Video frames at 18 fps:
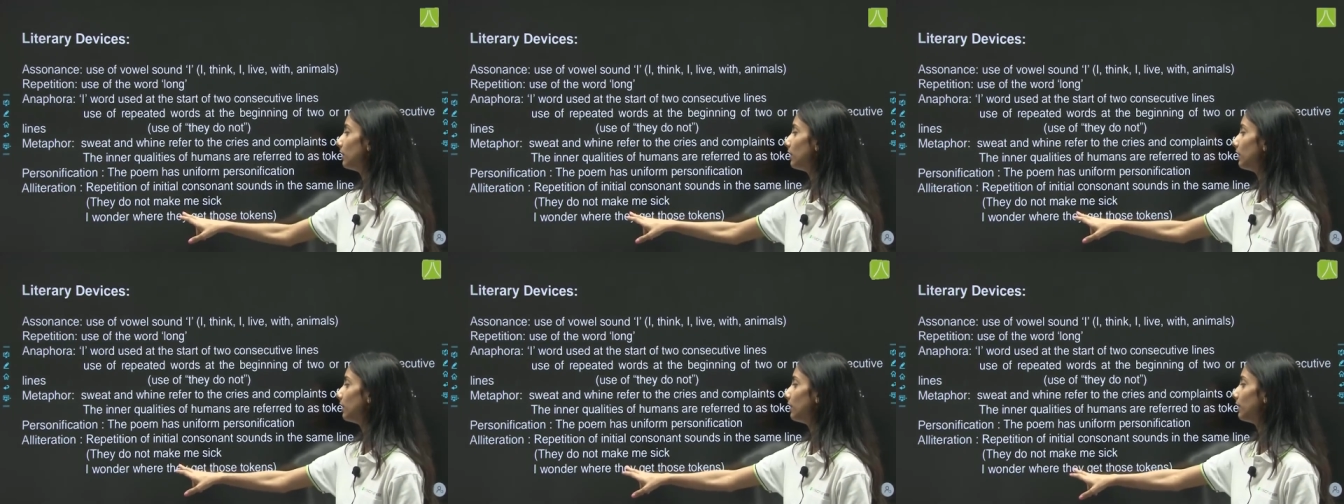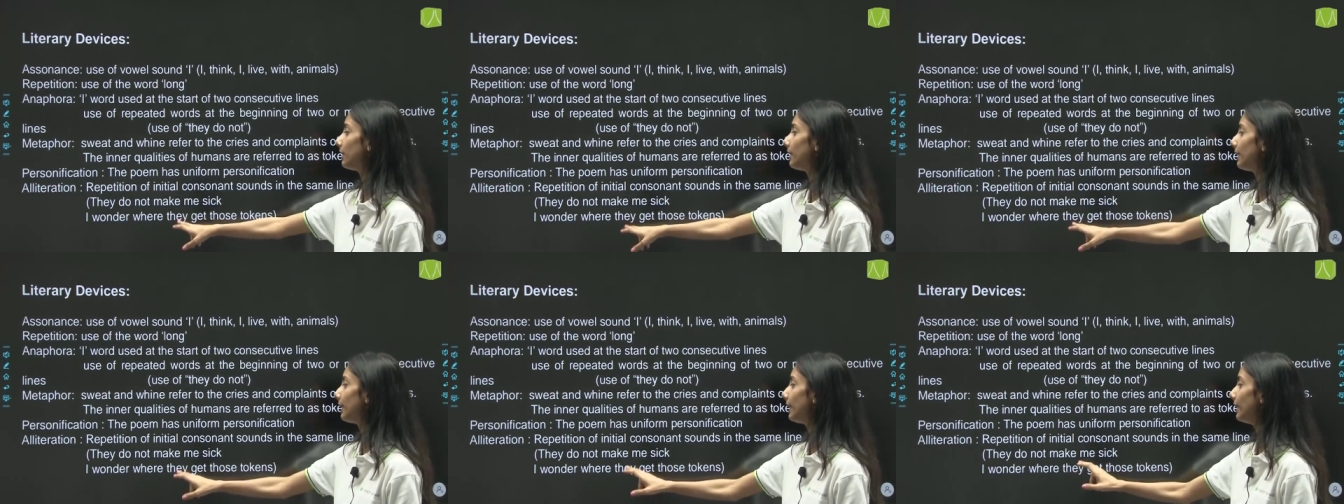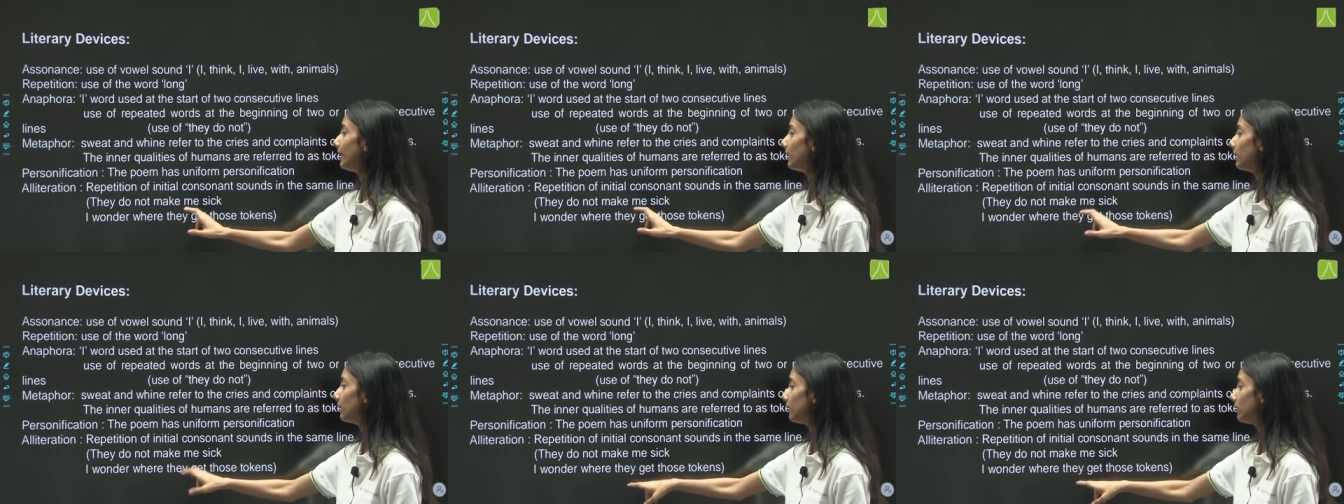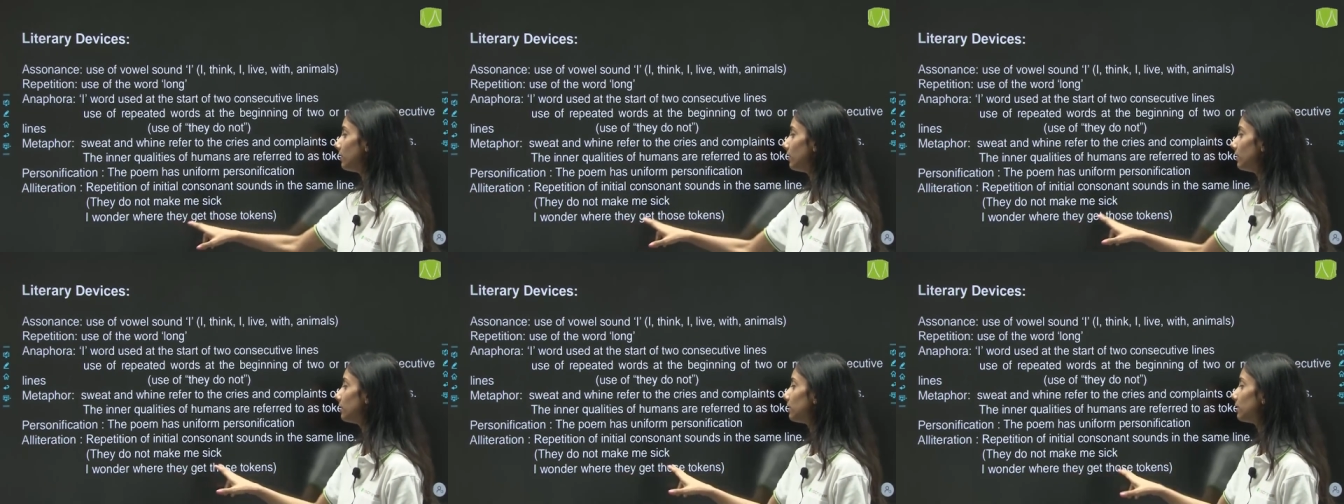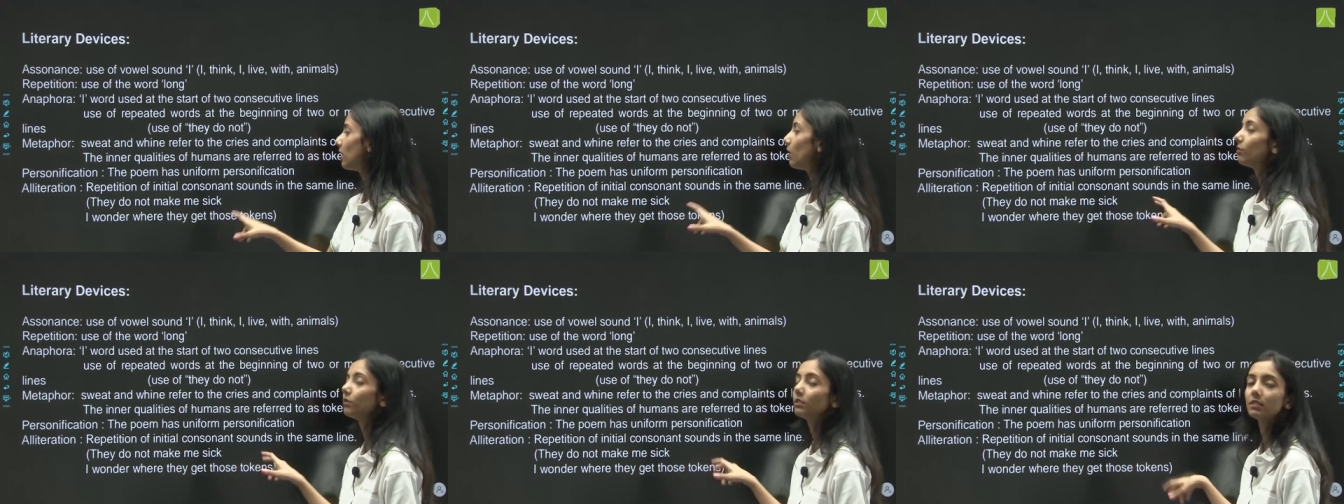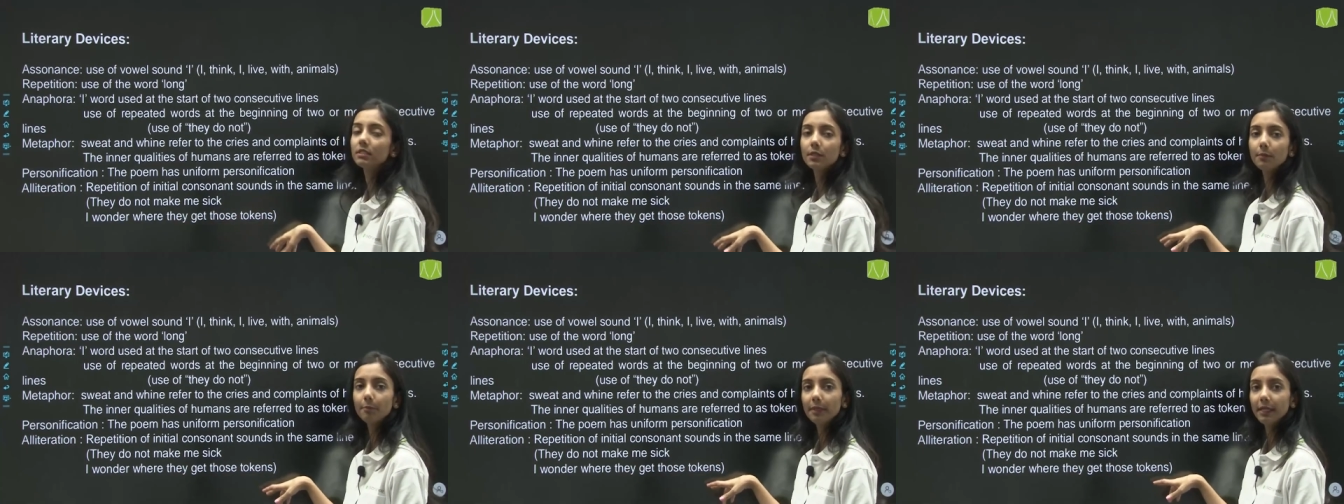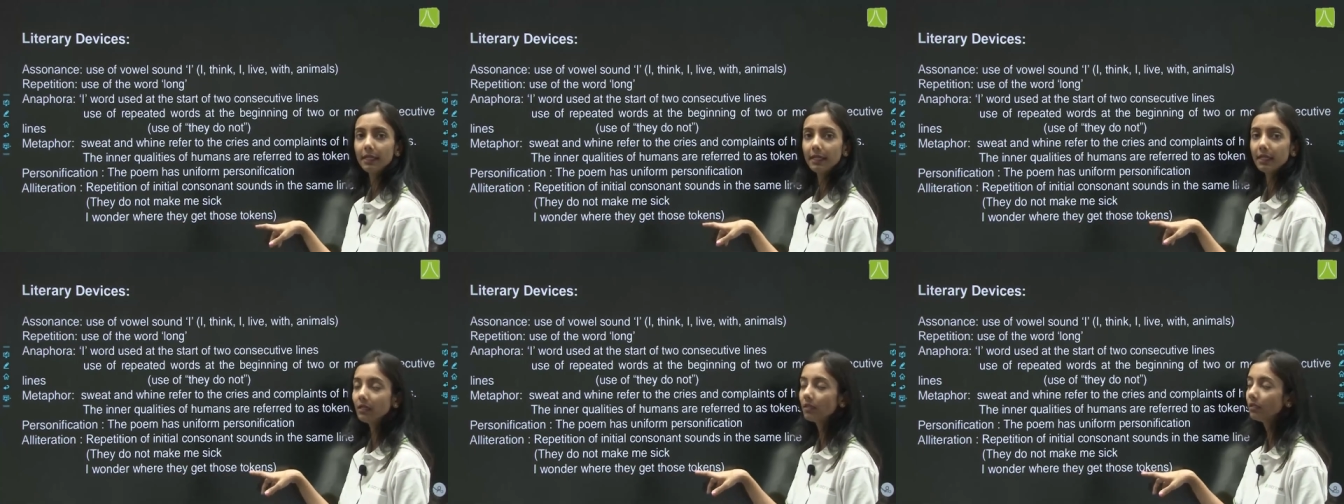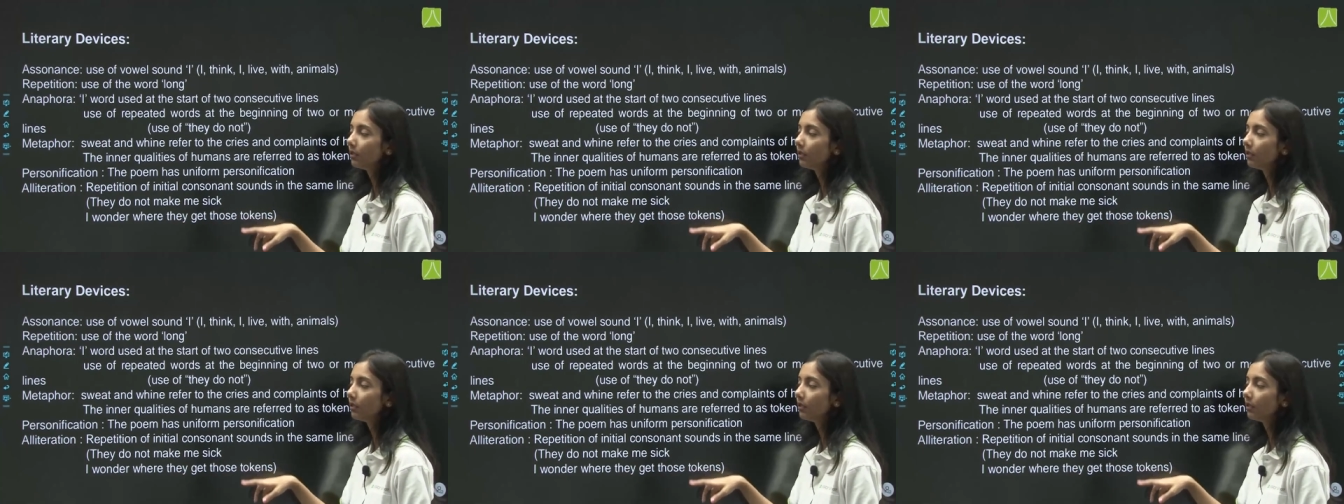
the T, the T sound is repeating,